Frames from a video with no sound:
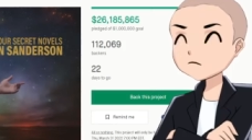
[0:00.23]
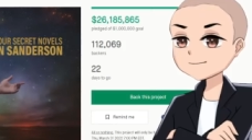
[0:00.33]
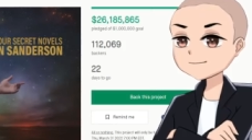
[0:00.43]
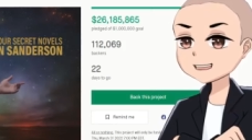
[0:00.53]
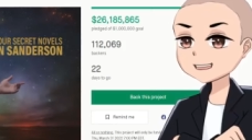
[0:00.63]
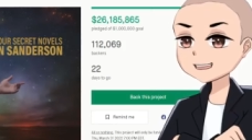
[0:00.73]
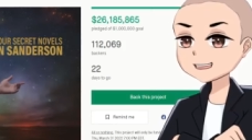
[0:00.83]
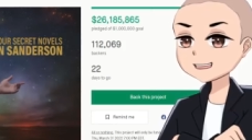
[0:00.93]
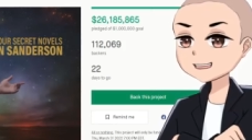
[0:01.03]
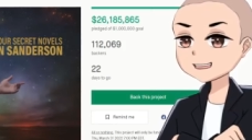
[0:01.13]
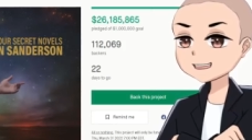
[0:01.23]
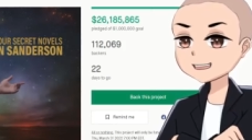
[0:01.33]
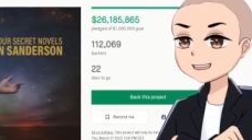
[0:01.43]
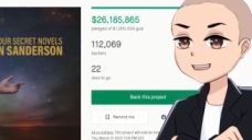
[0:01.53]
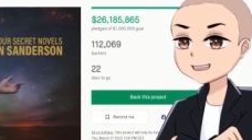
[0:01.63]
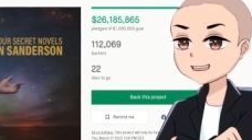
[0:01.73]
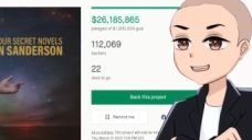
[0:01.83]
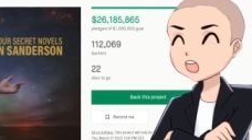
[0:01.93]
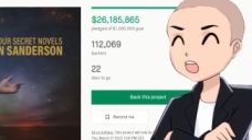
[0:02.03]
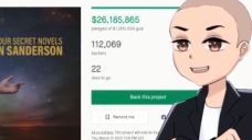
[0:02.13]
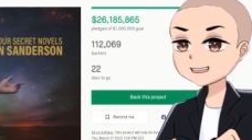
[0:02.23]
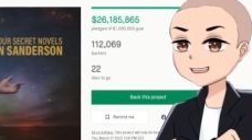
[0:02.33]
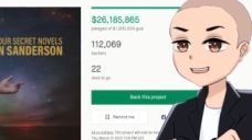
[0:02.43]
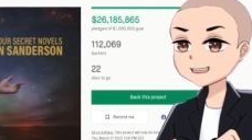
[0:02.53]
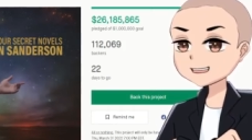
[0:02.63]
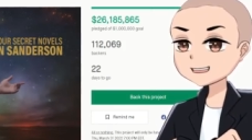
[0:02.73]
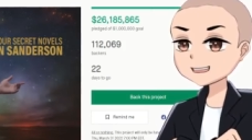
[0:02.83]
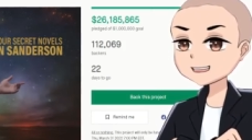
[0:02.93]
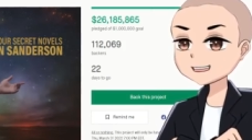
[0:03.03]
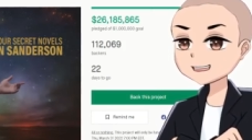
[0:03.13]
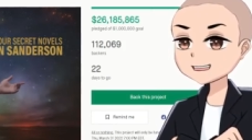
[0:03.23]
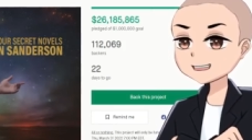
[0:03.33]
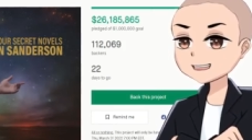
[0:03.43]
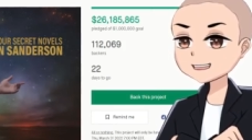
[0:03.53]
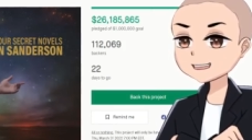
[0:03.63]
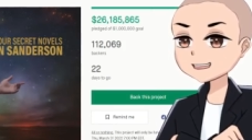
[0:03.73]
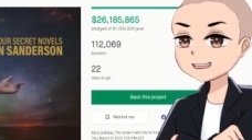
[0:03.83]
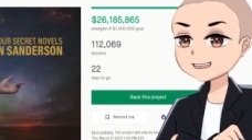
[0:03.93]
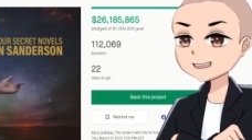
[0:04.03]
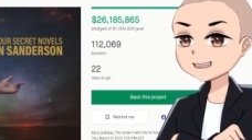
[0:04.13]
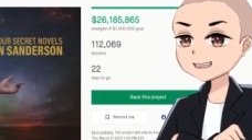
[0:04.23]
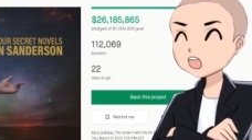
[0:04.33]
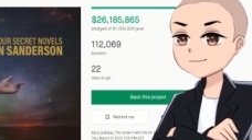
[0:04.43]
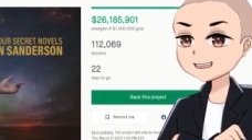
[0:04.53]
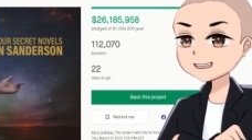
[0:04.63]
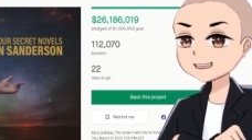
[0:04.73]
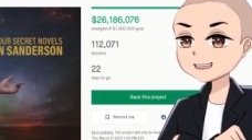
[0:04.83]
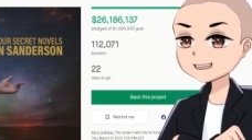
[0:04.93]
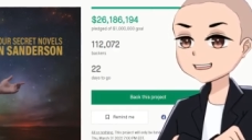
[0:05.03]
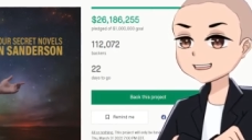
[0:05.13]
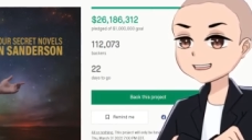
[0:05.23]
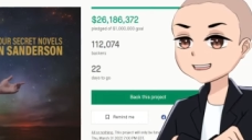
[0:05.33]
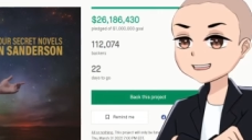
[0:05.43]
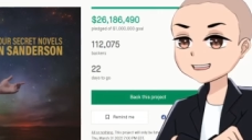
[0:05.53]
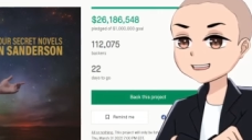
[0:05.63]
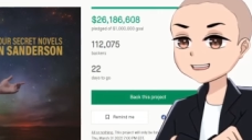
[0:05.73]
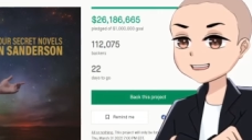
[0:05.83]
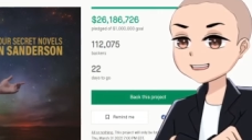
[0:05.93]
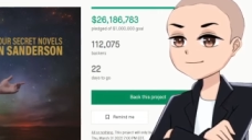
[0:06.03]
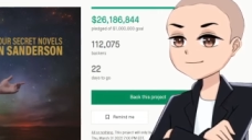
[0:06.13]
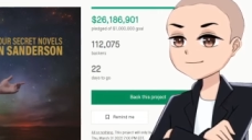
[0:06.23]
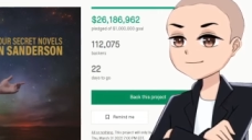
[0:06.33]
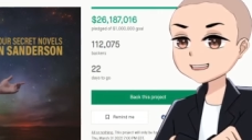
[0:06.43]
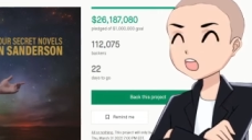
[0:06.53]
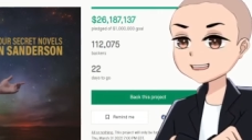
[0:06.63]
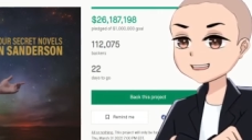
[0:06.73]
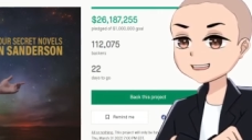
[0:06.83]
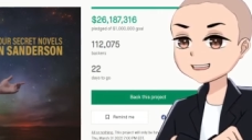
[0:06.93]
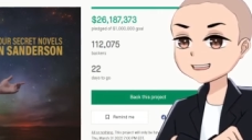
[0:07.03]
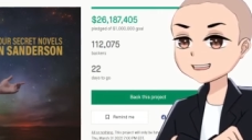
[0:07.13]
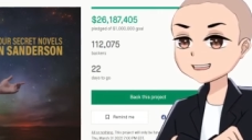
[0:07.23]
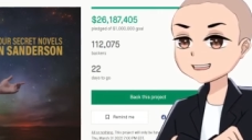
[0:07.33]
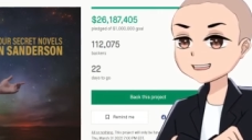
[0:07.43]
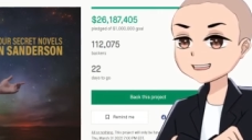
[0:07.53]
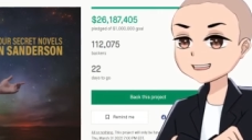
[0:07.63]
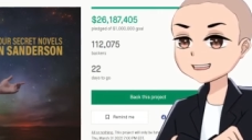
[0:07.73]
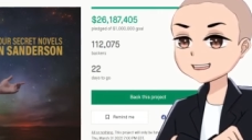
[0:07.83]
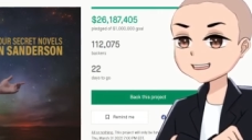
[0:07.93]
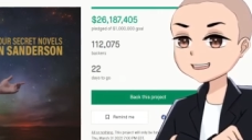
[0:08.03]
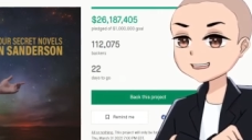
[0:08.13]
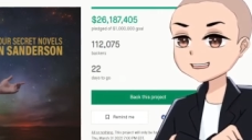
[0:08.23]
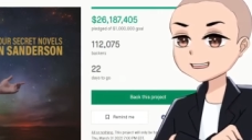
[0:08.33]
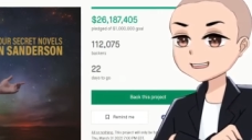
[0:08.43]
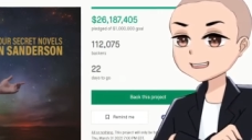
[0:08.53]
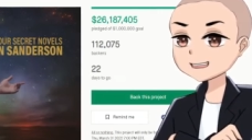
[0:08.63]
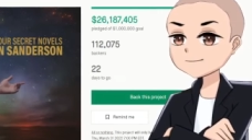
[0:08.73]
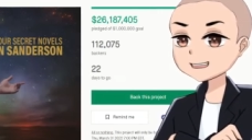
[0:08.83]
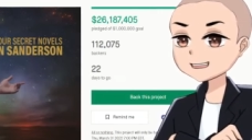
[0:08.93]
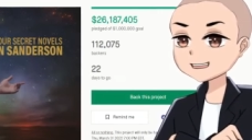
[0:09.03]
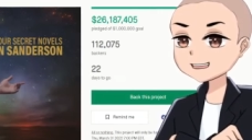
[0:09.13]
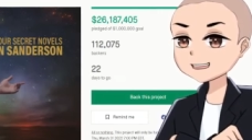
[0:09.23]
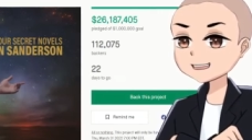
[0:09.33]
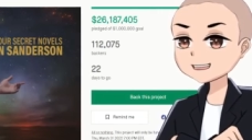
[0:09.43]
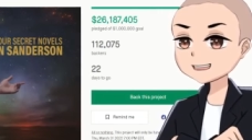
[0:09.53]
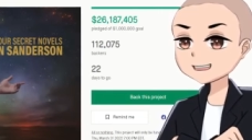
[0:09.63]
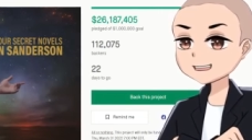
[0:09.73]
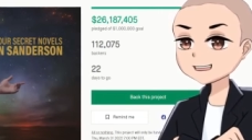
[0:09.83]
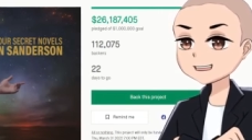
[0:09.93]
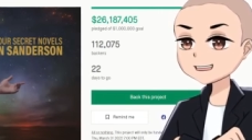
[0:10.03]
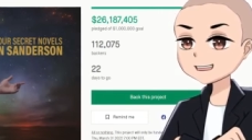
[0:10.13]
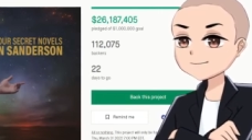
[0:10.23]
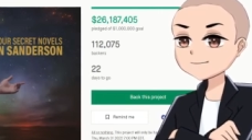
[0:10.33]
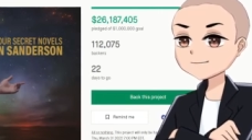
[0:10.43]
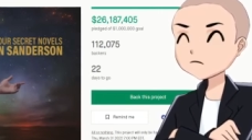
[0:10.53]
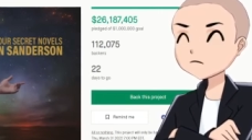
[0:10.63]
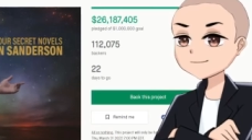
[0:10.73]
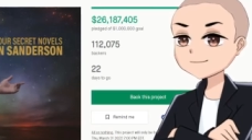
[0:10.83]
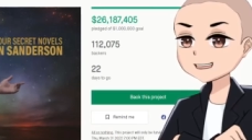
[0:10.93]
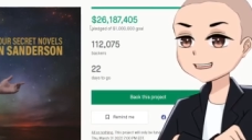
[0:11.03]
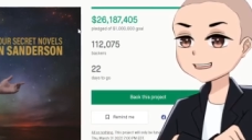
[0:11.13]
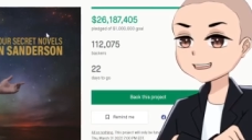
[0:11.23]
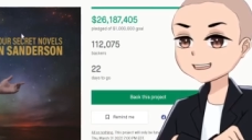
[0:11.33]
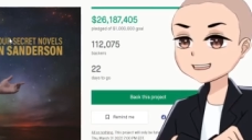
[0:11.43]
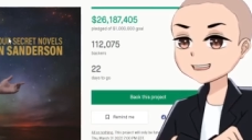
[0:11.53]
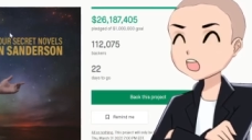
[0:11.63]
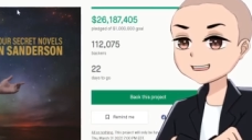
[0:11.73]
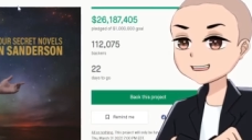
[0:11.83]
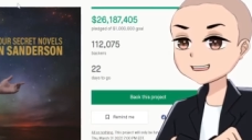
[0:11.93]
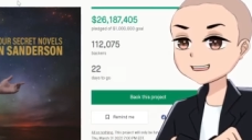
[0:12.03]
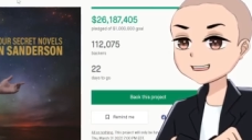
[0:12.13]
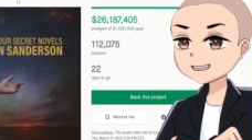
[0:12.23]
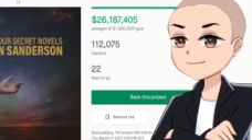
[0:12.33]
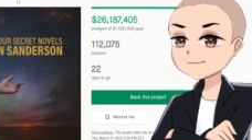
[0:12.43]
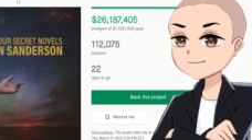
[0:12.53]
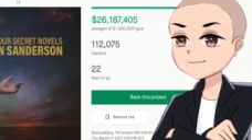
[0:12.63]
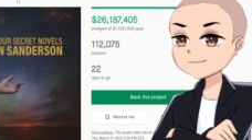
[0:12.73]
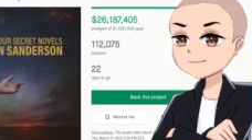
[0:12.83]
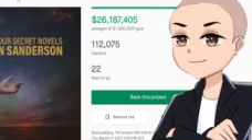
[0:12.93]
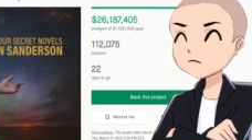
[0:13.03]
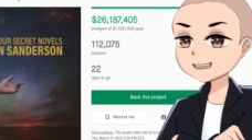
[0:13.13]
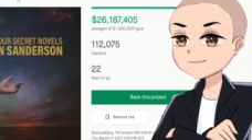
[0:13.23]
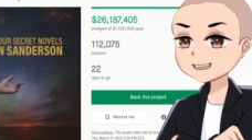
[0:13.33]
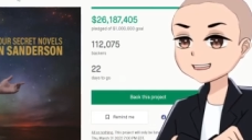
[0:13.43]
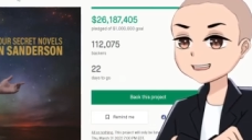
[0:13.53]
What is up, you guys? This is your boy Andy Matrix. I talk about anime, manga, video games, geek culture, and Japanese culture. So, really quick, I'm gonna try to make this really quick because I already talked about Brandon Sanderson's Brandon